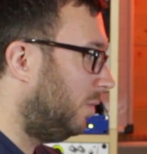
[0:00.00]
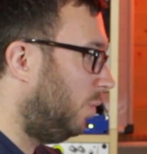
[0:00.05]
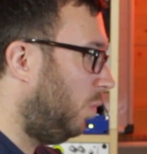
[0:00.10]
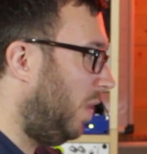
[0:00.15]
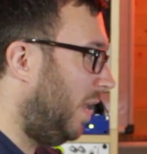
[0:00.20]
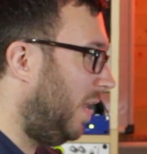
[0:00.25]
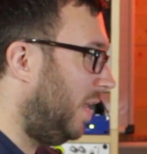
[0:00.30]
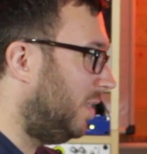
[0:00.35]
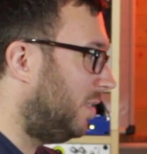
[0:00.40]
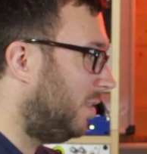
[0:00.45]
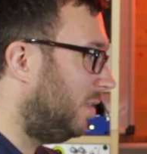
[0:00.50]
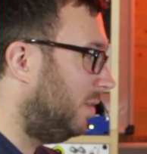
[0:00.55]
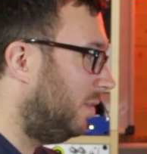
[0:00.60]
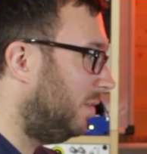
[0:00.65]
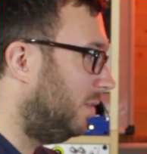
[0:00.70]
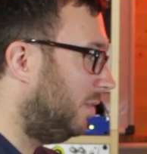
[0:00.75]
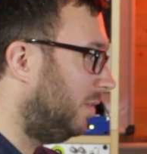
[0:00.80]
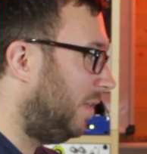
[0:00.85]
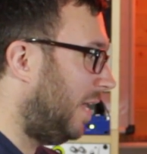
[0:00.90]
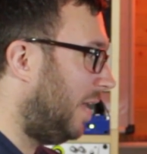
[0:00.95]
weird
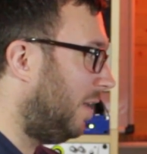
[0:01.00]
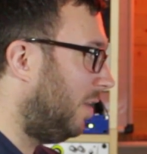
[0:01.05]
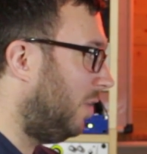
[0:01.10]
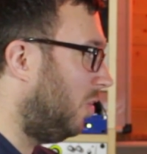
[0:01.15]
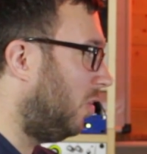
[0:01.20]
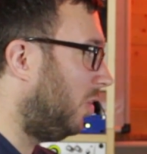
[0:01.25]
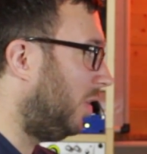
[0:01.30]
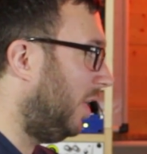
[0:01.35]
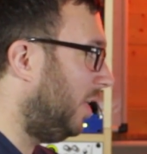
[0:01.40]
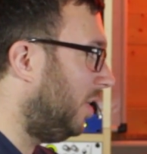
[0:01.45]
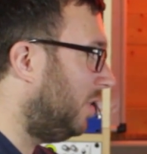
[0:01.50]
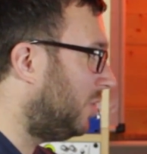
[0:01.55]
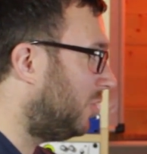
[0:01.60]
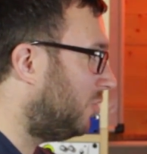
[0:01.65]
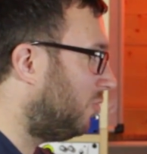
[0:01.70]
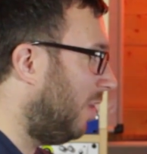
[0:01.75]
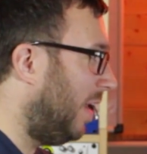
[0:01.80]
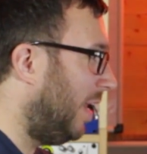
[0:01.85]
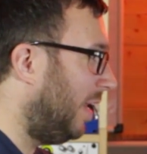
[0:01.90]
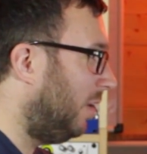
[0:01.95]
analogy
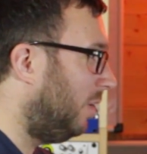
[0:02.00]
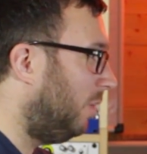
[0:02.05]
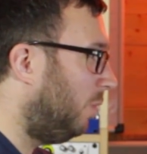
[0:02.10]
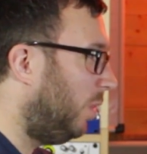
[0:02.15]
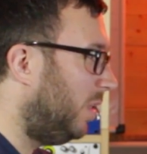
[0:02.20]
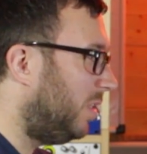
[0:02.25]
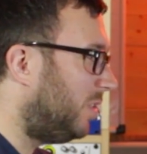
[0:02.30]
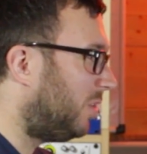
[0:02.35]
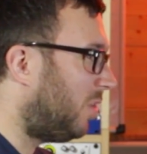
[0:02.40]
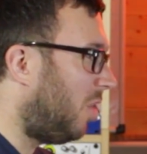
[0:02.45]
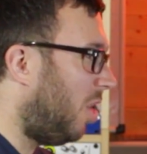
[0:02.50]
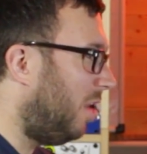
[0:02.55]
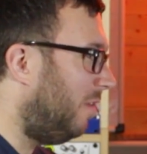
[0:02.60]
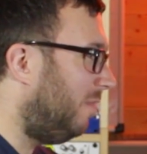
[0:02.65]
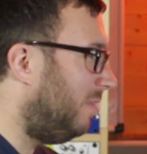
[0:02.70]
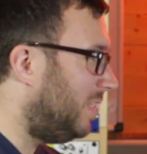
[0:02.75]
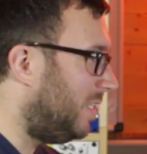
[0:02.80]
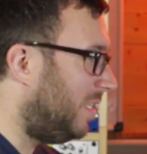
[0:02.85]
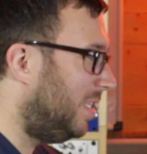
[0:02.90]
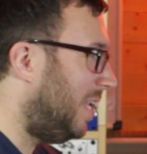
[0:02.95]
string, which kind
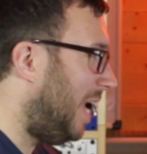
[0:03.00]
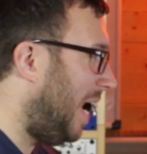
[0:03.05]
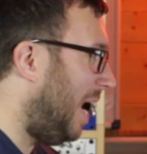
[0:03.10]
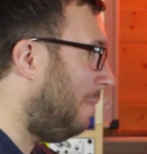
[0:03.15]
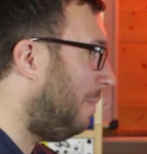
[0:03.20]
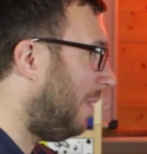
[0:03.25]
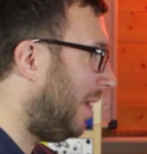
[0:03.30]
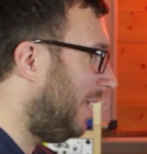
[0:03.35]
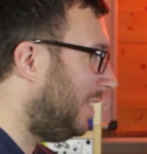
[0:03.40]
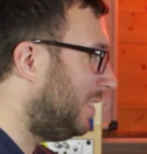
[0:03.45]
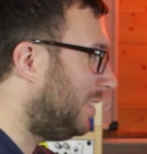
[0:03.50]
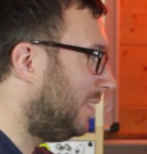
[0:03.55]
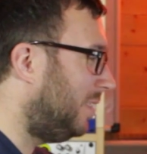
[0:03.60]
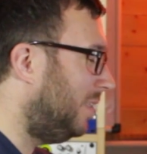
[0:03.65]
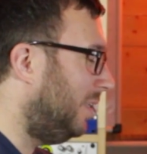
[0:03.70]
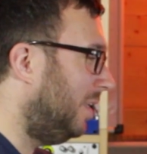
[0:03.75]
of isn't there, but it's